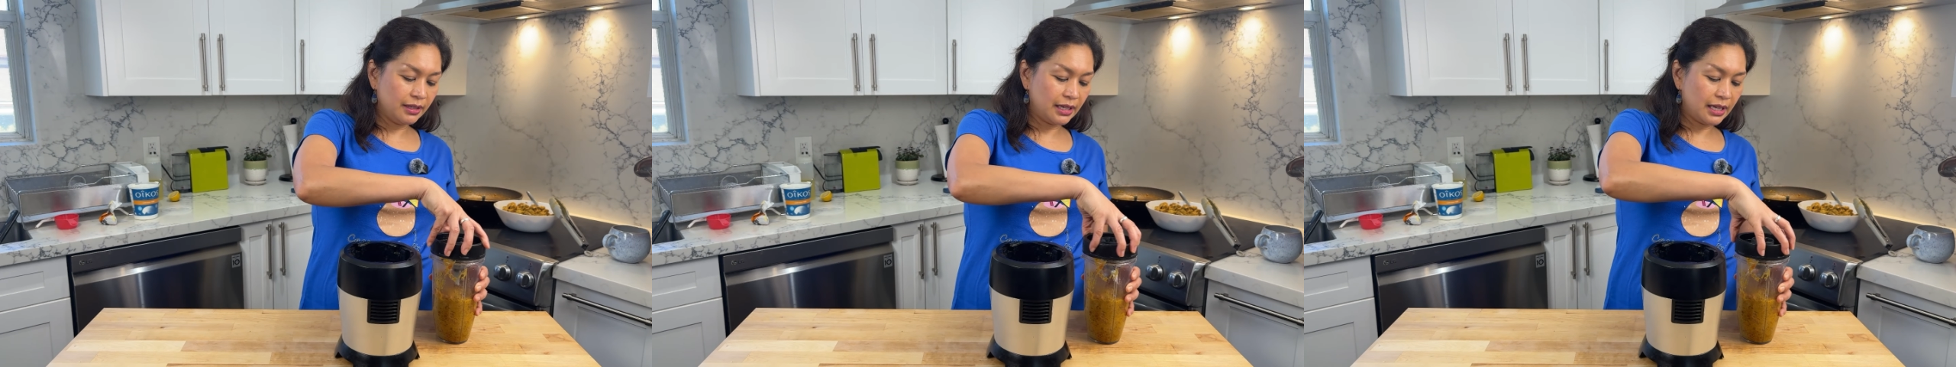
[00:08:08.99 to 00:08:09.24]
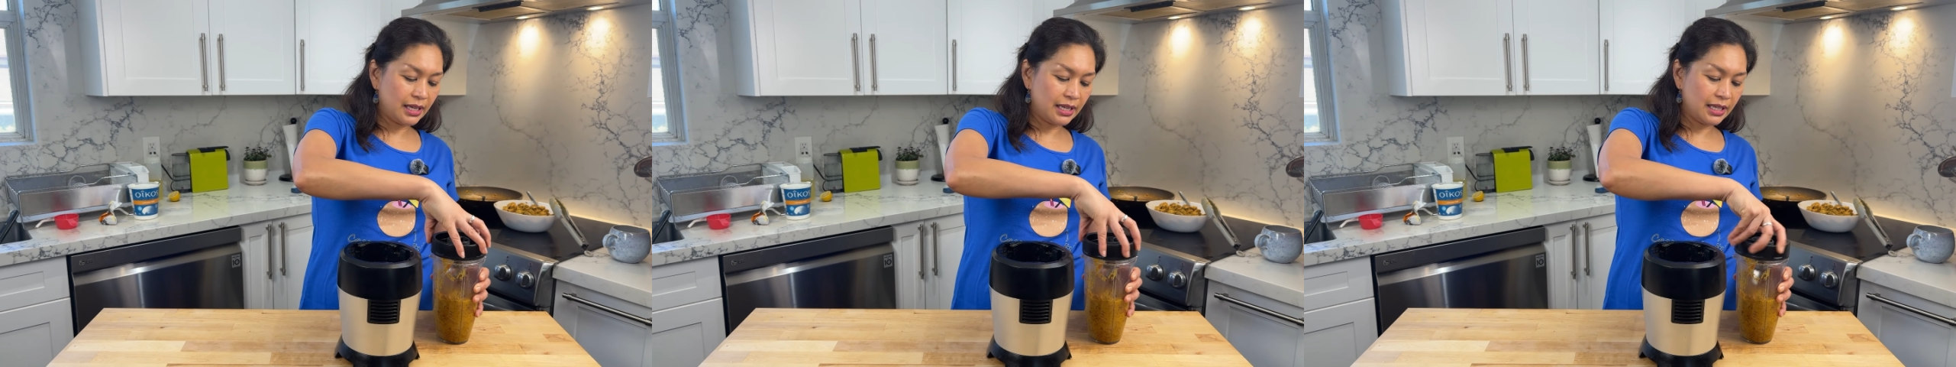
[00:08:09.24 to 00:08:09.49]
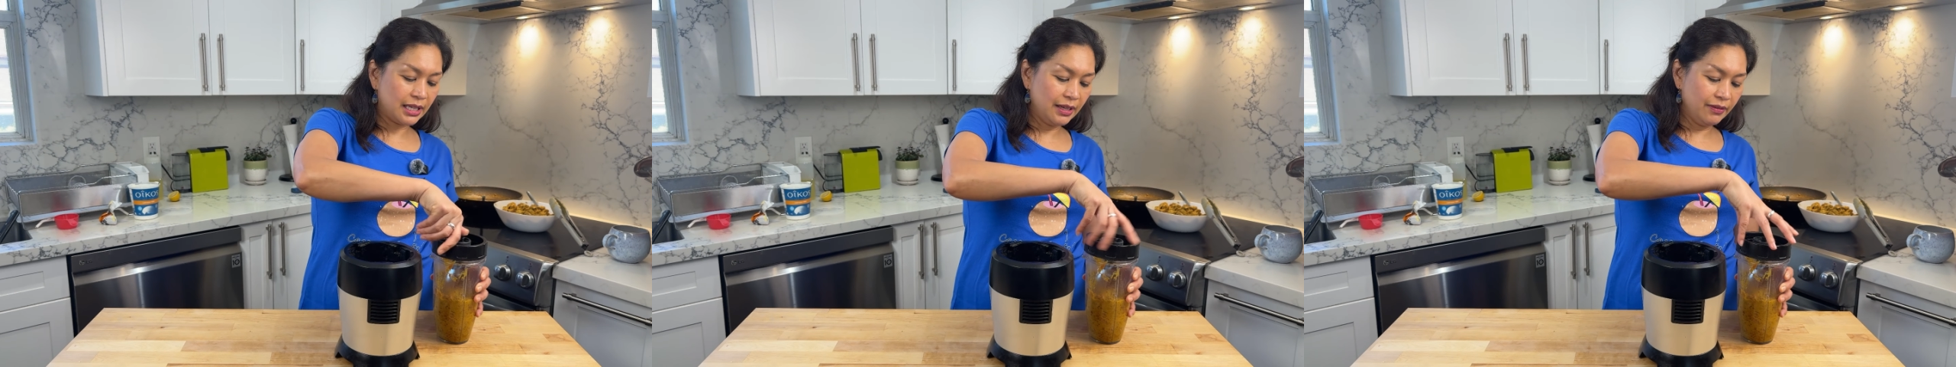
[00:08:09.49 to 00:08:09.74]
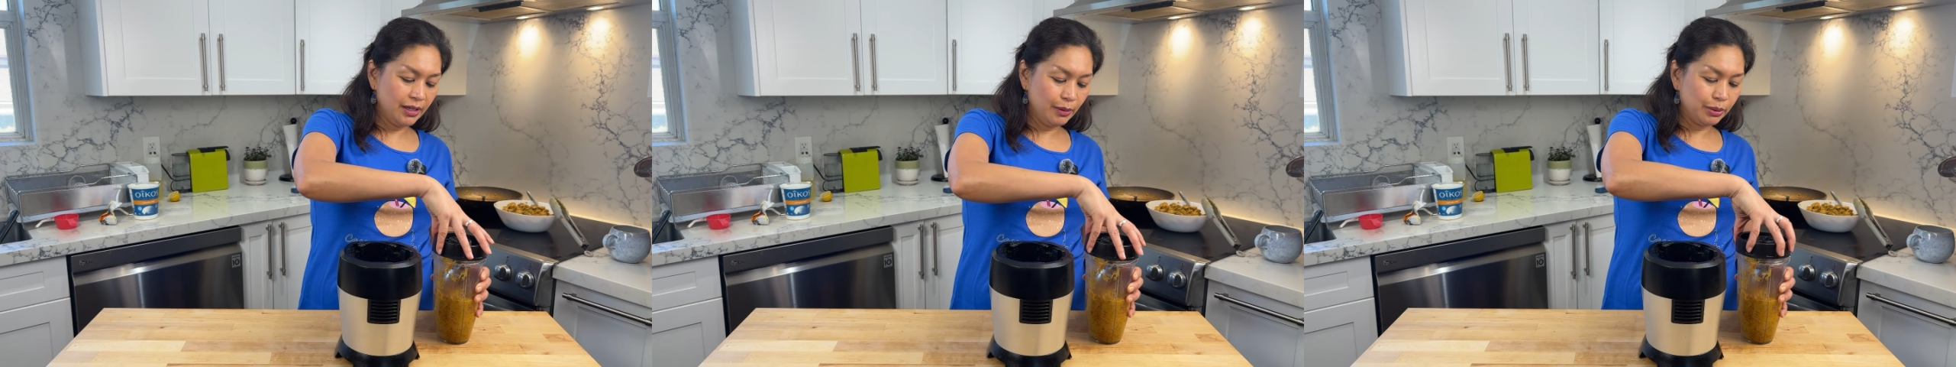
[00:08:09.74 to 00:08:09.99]
and give
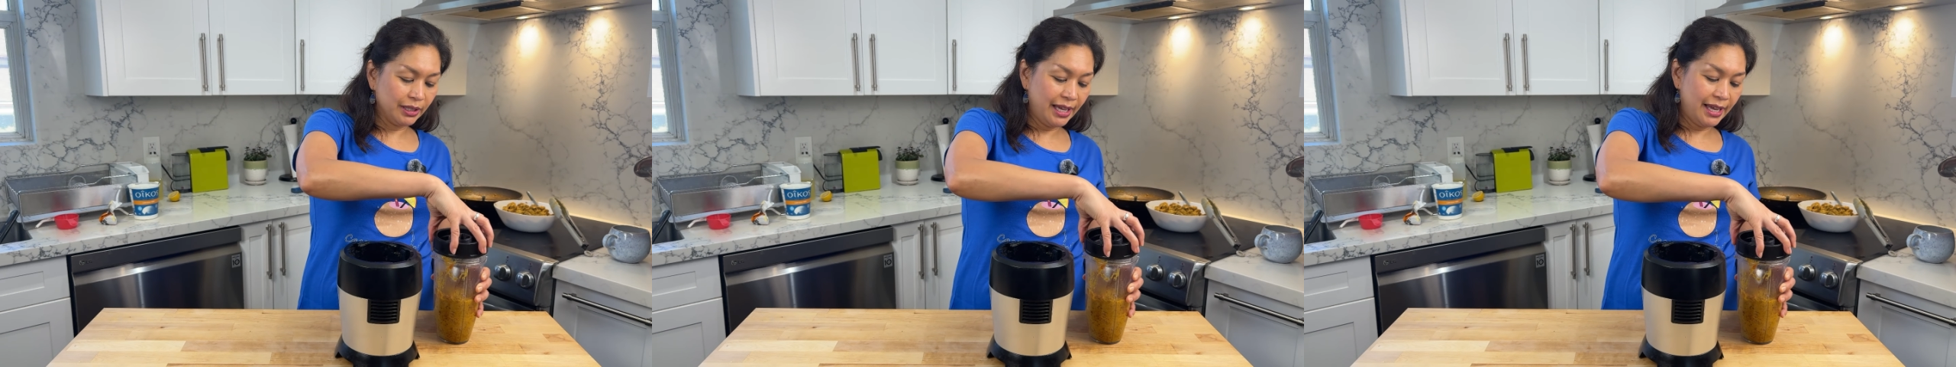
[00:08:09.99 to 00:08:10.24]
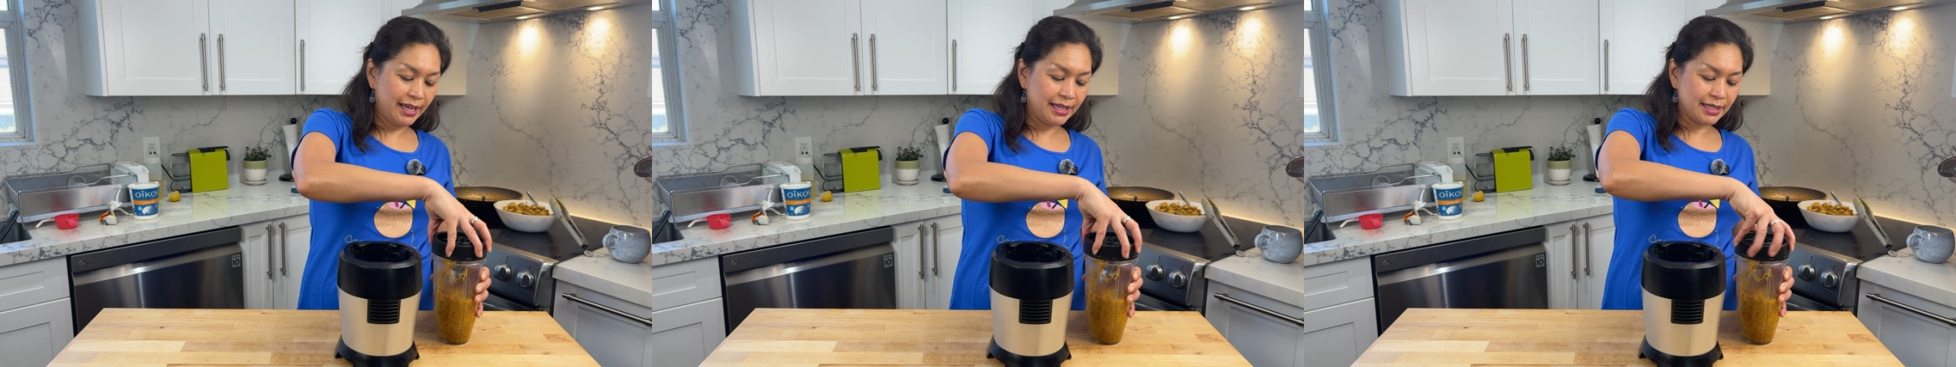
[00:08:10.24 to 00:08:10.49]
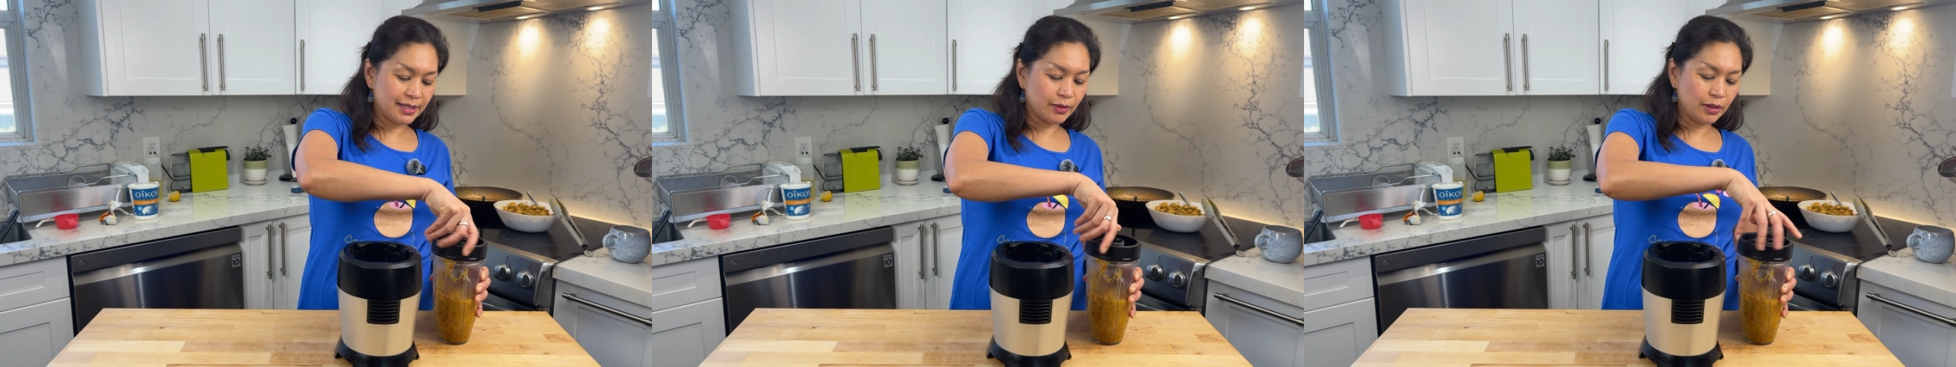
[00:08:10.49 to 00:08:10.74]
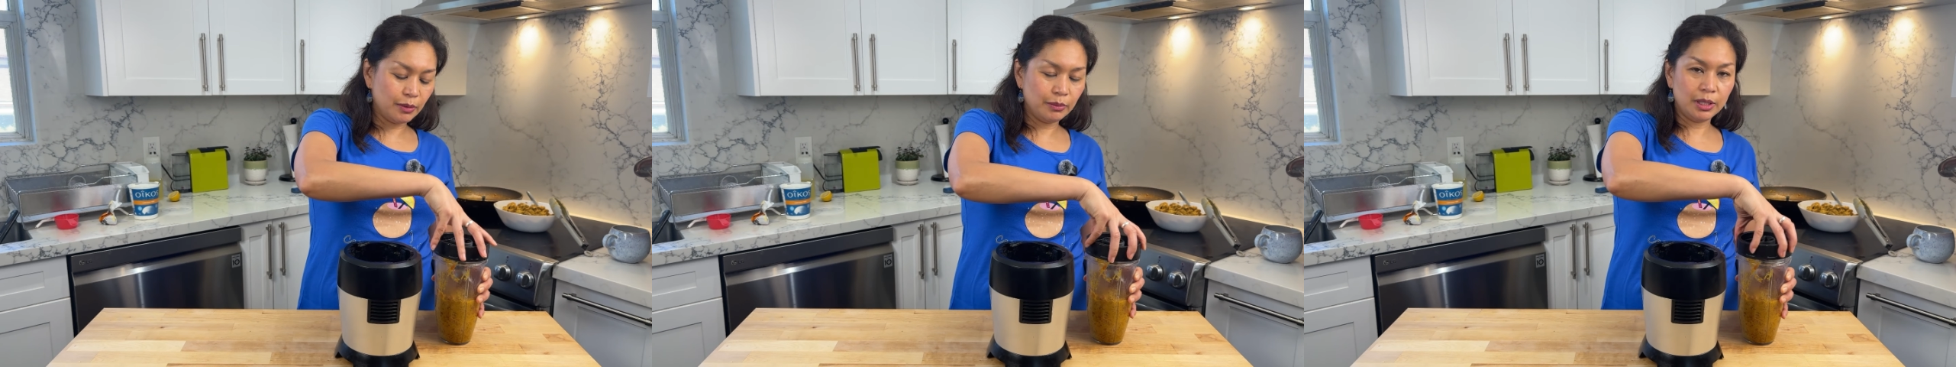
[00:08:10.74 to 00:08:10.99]
it a blend. It's going
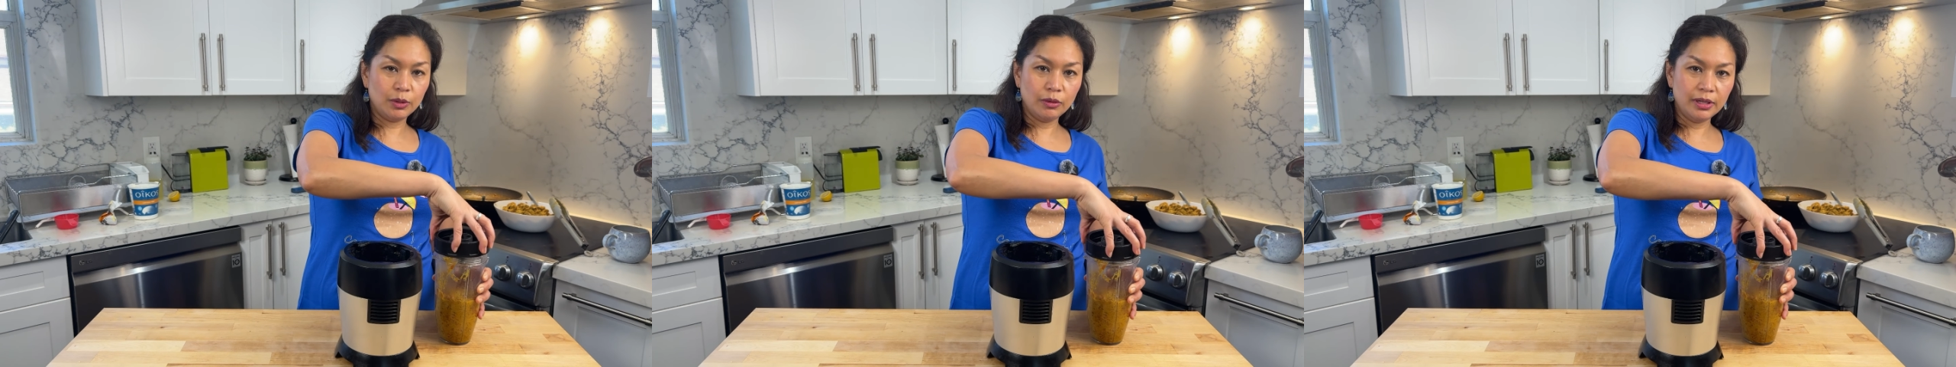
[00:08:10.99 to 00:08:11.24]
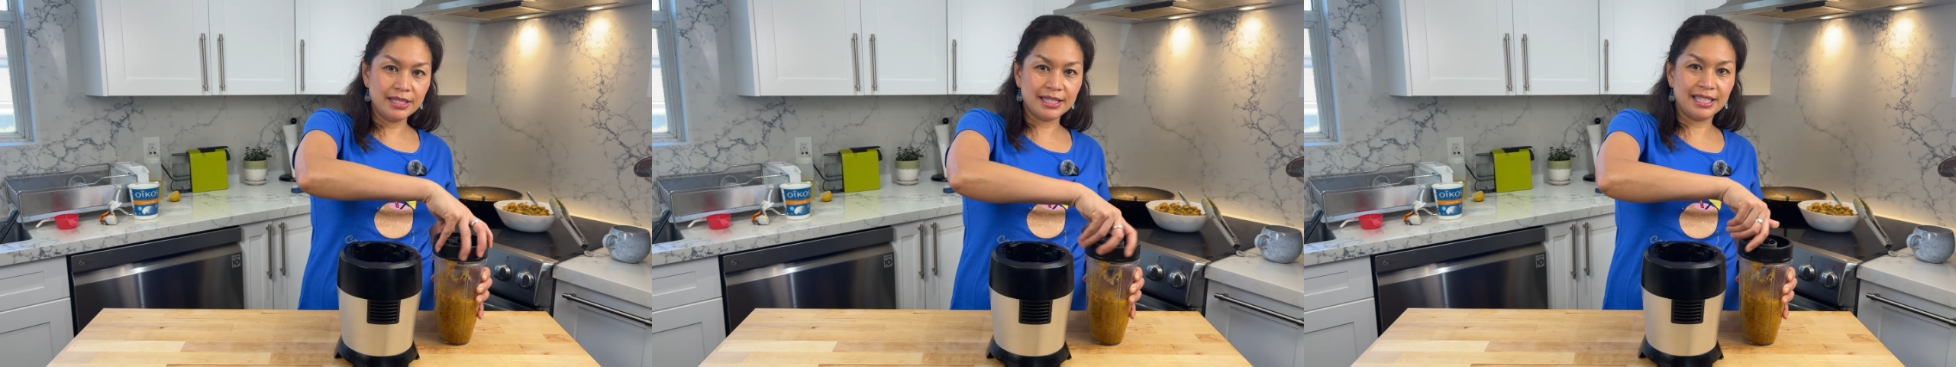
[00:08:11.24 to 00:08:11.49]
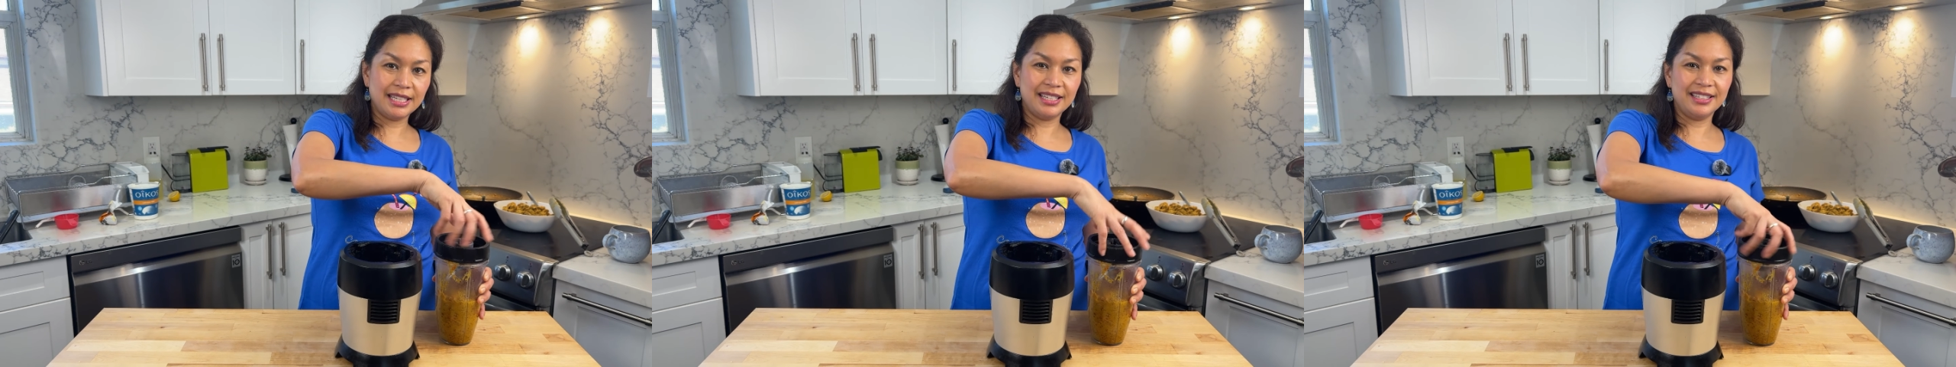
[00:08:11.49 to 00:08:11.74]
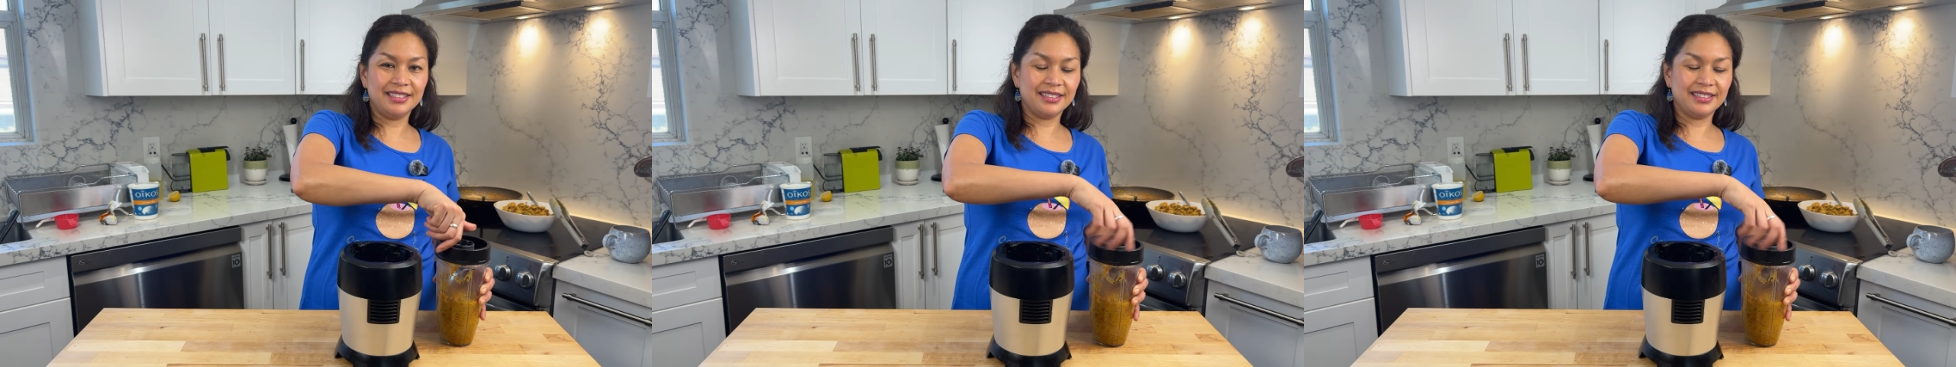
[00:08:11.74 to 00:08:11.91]
to be noisy.